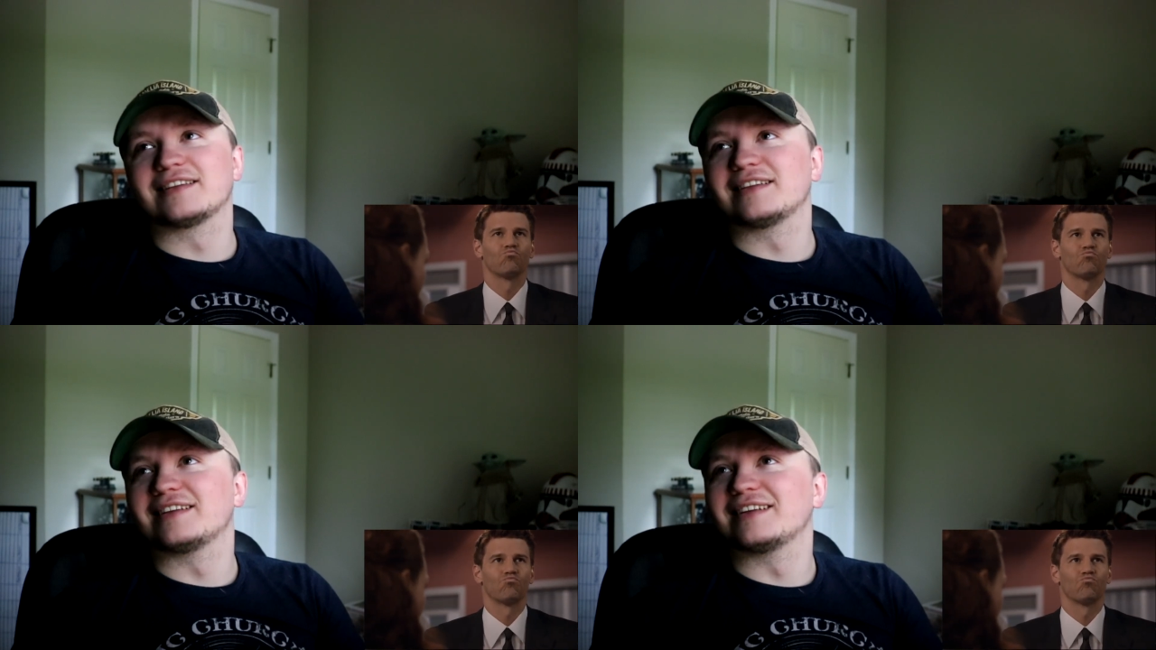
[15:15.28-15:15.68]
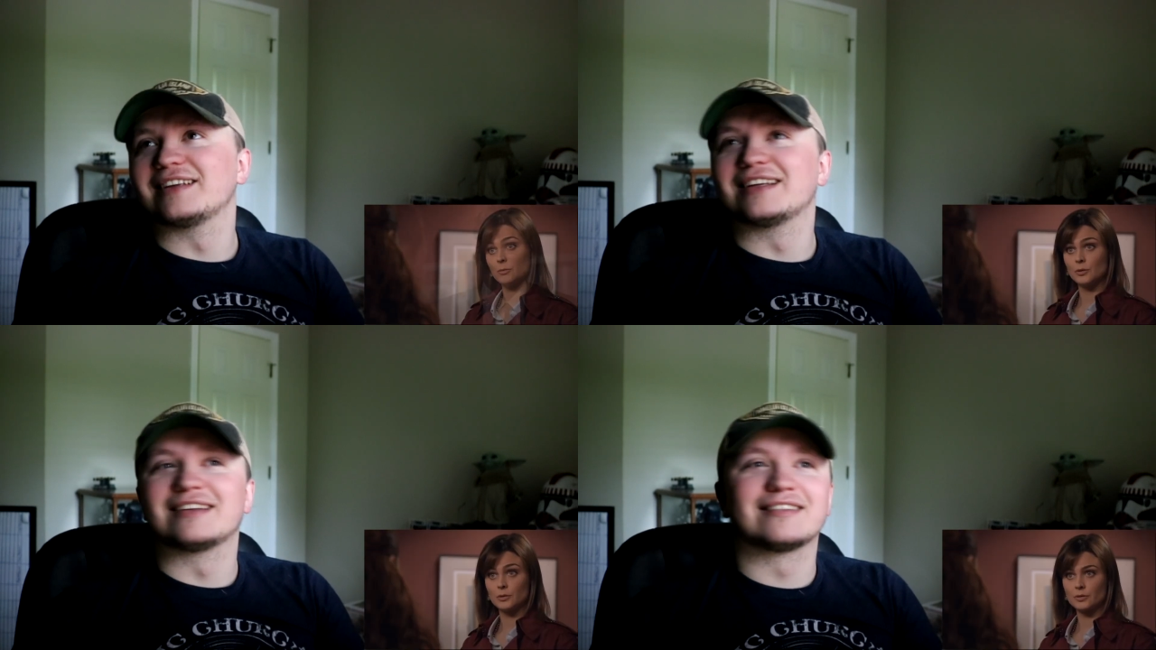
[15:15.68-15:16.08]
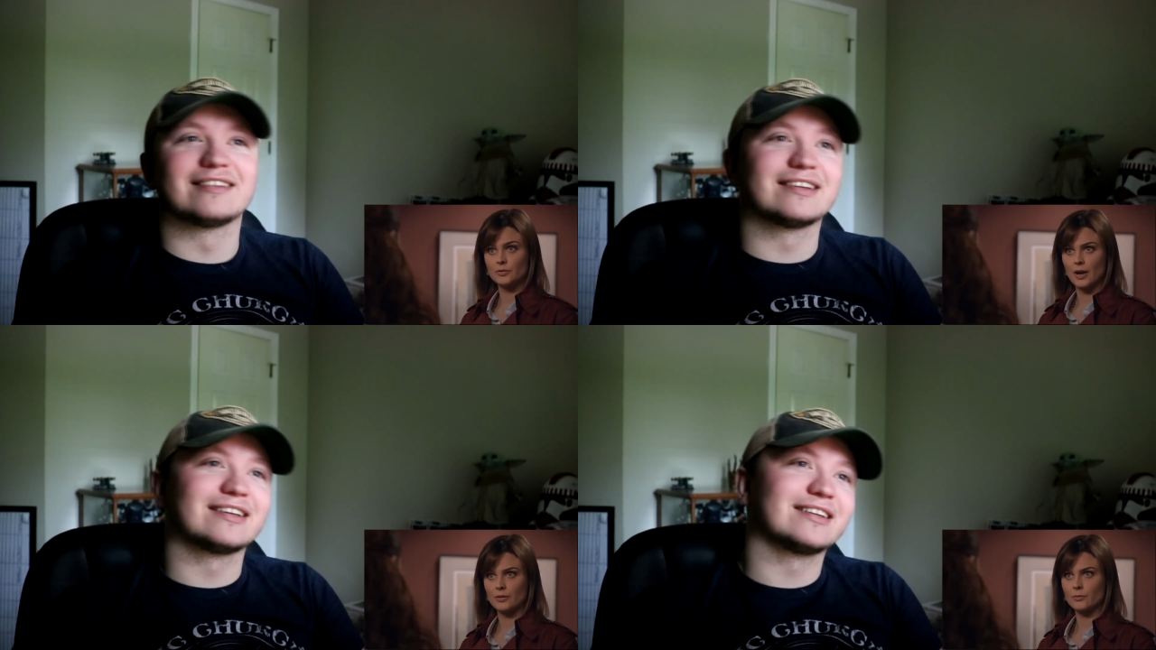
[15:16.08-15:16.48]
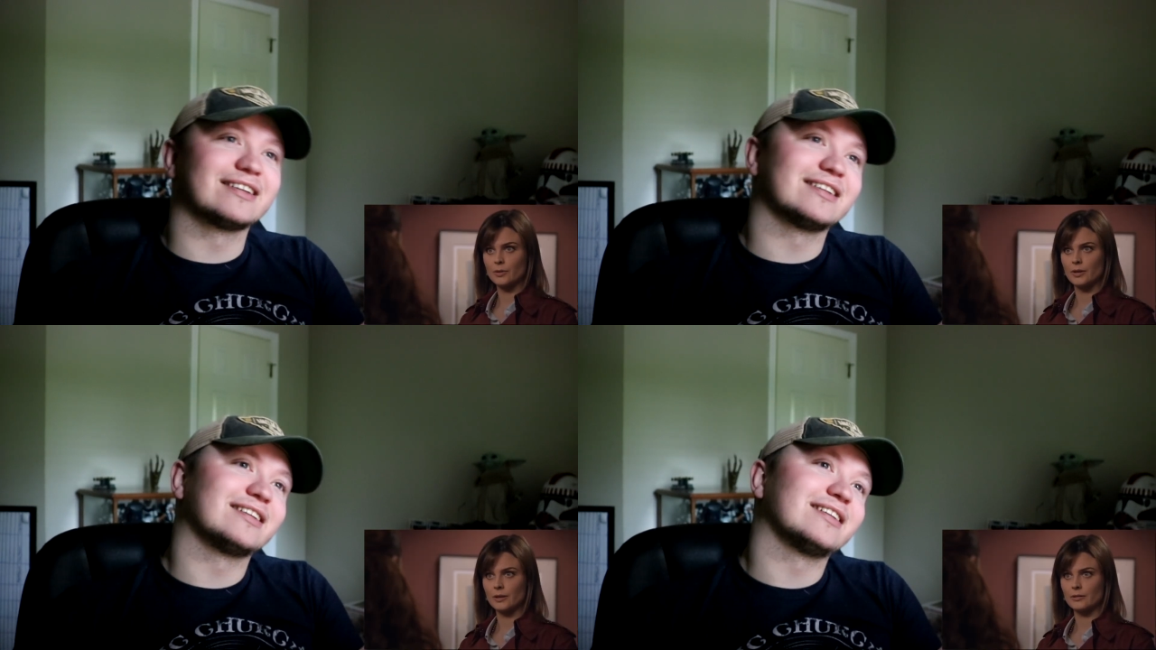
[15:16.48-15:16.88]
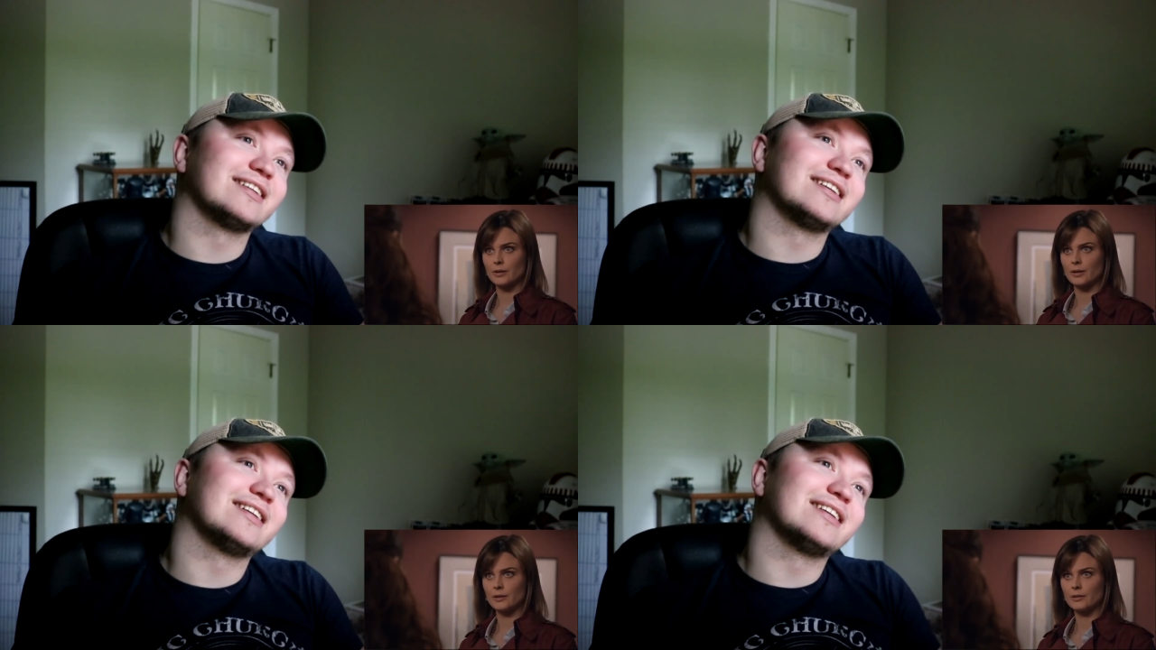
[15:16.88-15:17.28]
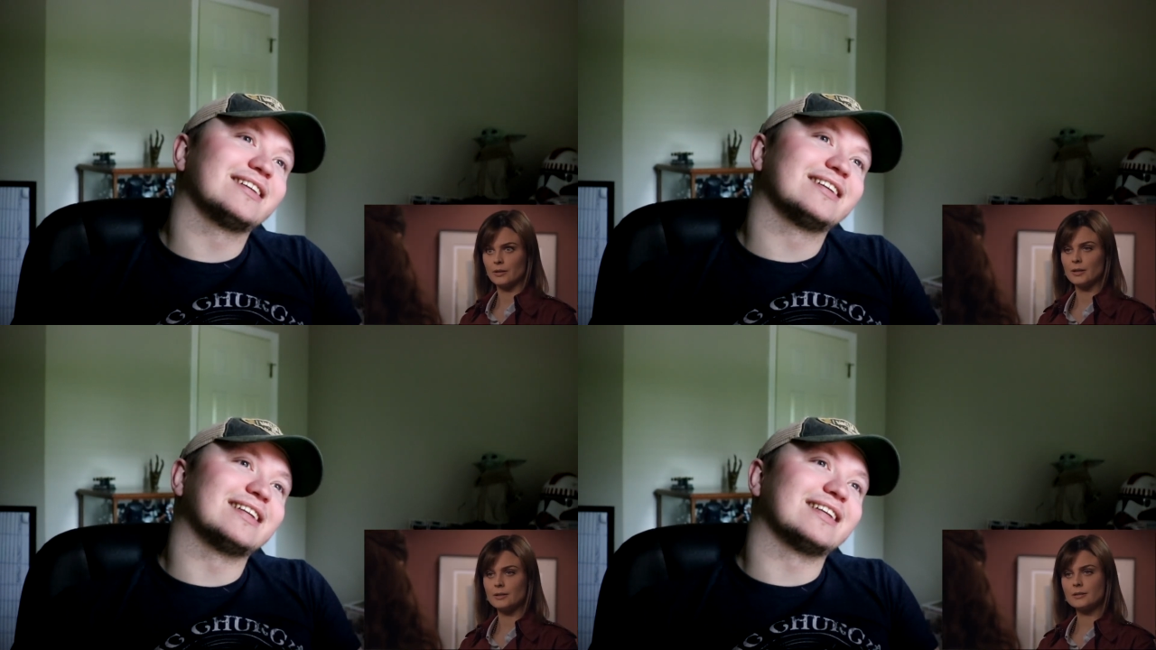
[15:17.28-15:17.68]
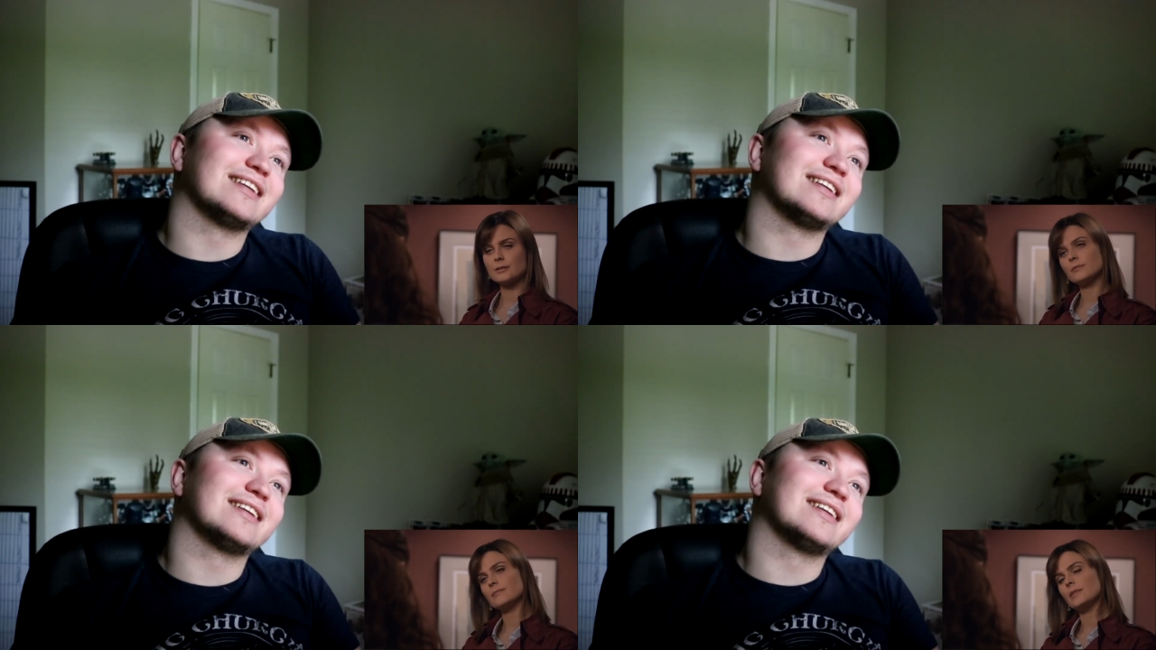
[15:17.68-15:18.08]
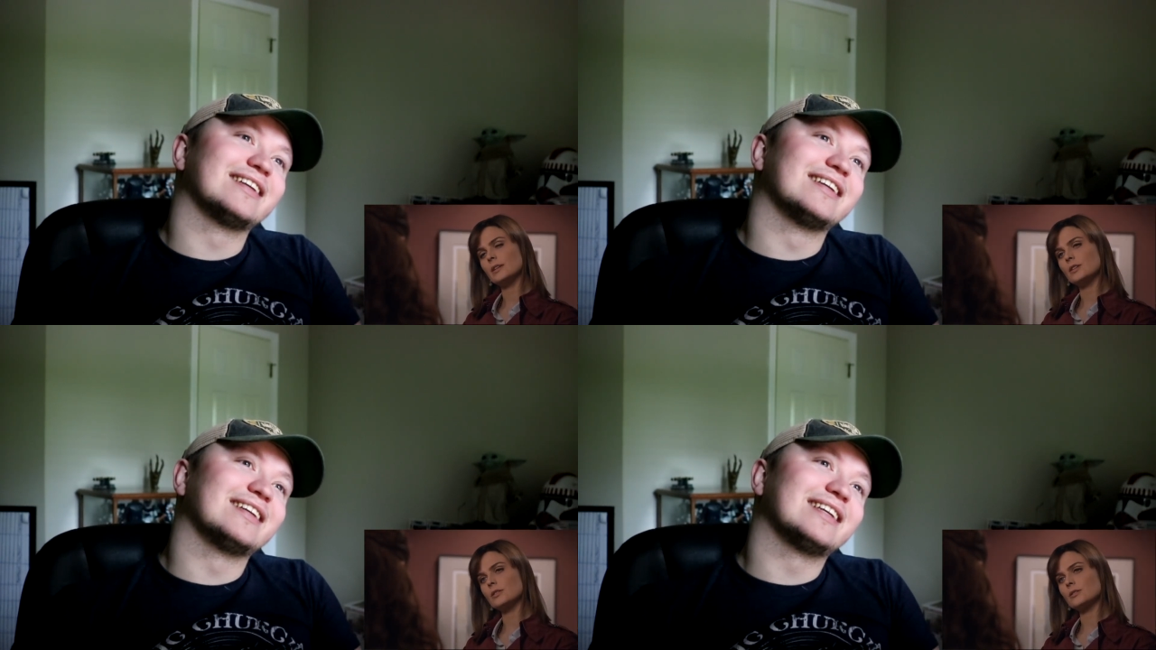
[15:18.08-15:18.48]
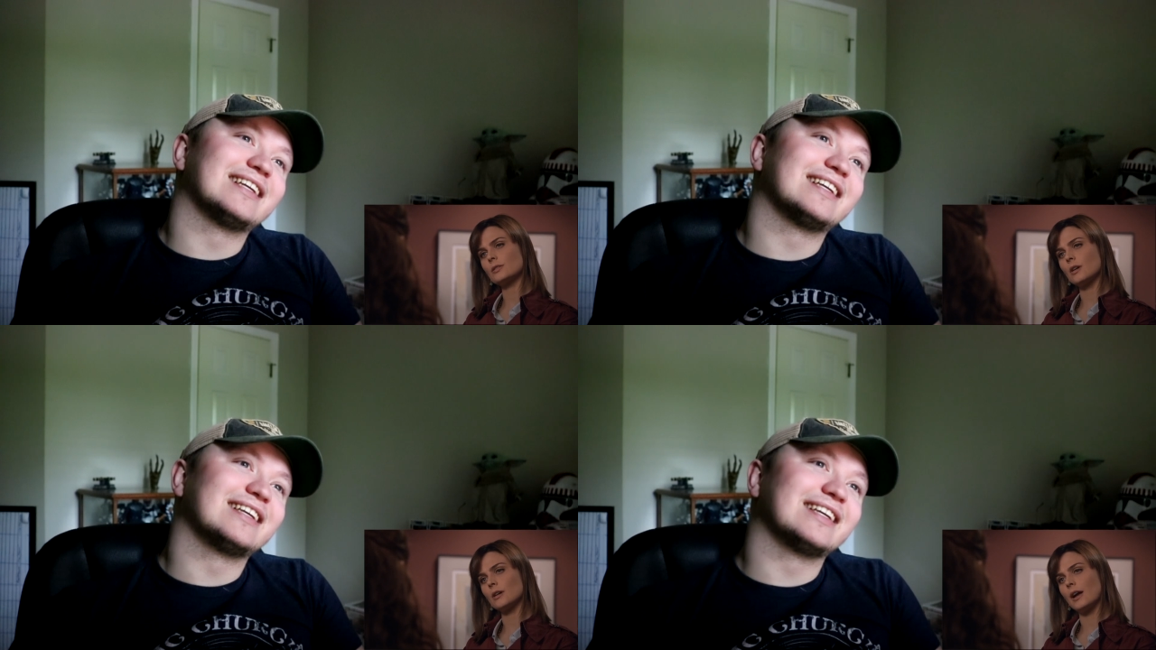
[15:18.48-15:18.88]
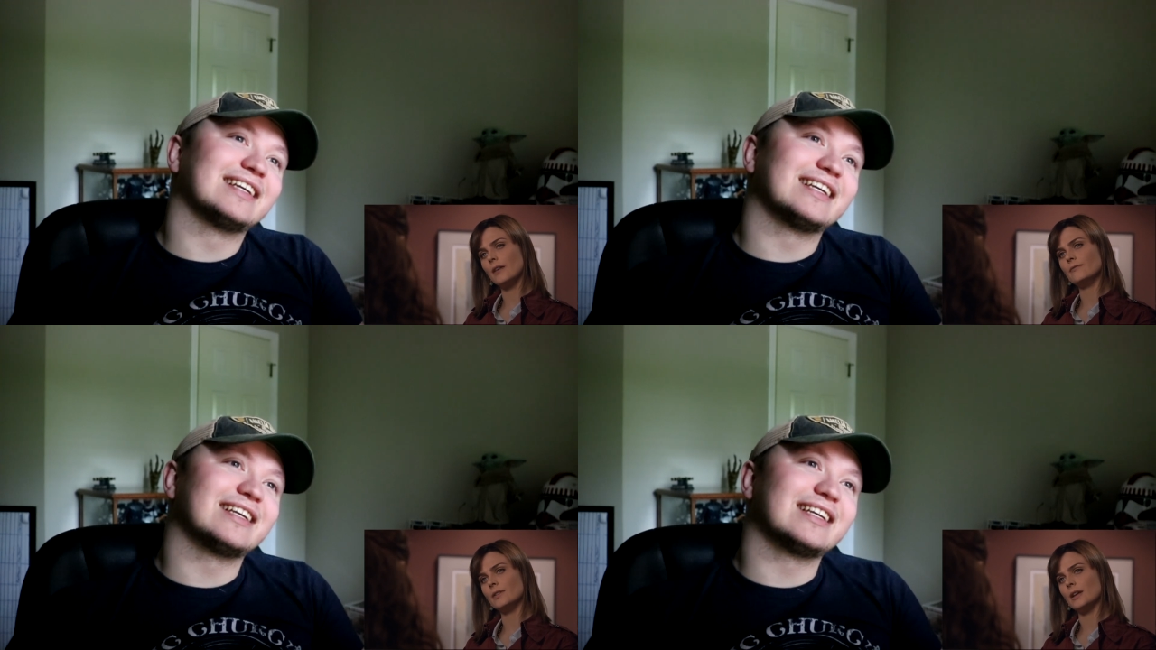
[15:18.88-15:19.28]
Speaker 1: the other victim who was found with Hillary. His initials are F